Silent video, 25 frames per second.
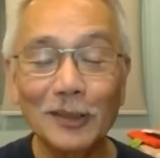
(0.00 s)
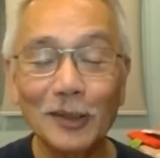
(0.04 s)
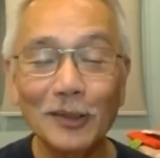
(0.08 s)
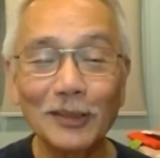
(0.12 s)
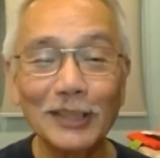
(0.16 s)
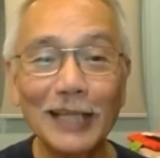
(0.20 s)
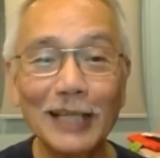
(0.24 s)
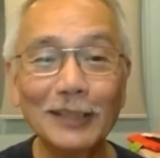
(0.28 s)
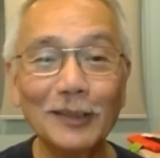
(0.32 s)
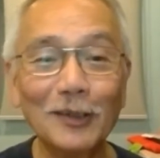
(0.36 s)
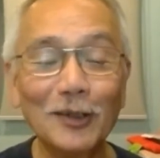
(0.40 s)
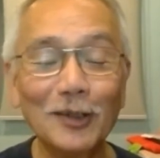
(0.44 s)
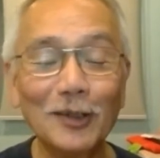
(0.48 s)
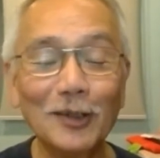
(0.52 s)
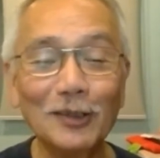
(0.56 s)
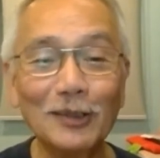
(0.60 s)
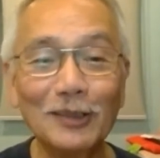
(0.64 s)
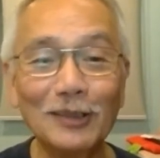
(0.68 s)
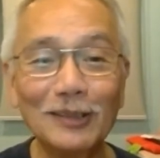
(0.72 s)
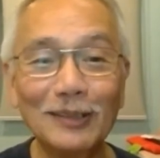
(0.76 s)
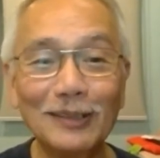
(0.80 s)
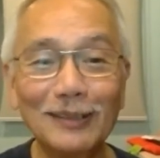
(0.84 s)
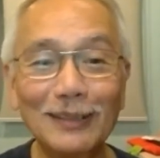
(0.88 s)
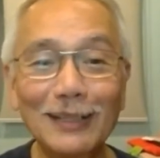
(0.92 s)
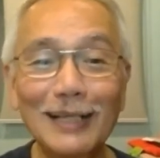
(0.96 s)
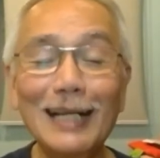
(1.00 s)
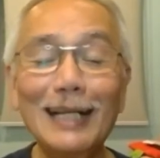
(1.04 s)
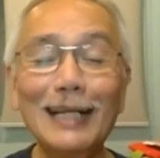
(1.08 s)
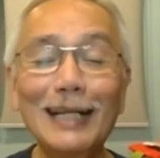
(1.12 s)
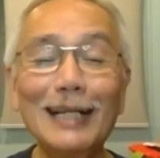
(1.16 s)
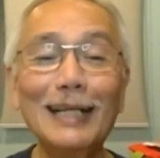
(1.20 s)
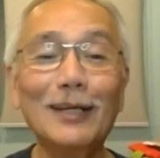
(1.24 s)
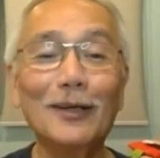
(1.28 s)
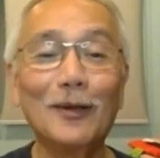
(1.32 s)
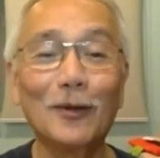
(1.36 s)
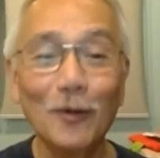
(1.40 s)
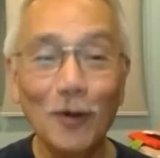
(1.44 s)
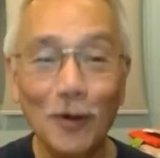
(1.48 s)
and so they don't
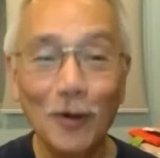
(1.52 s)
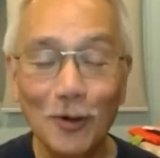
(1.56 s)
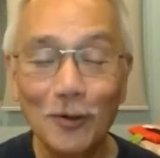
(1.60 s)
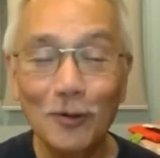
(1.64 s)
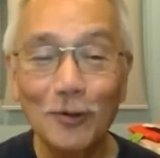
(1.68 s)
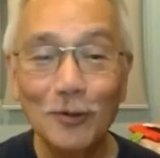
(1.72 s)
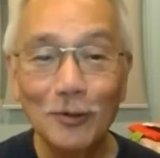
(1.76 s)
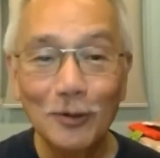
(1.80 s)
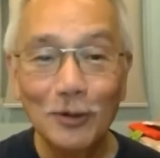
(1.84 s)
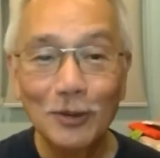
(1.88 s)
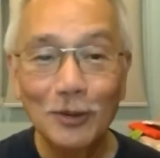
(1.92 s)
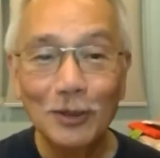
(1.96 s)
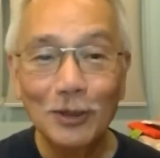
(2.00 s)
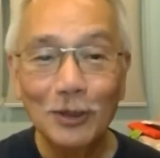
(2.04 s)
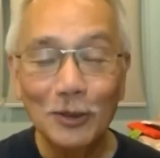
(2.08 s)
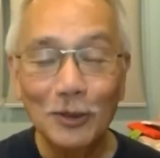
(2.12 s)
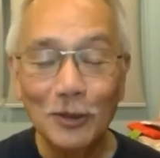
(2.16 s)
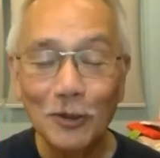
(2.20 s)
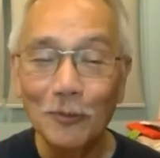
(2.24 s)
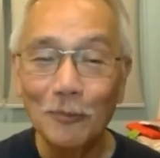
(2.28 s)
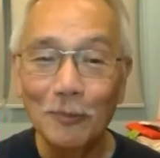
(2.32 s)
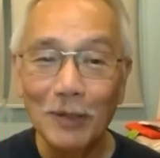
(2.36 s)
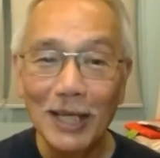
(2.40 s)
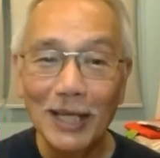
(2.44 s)
really grow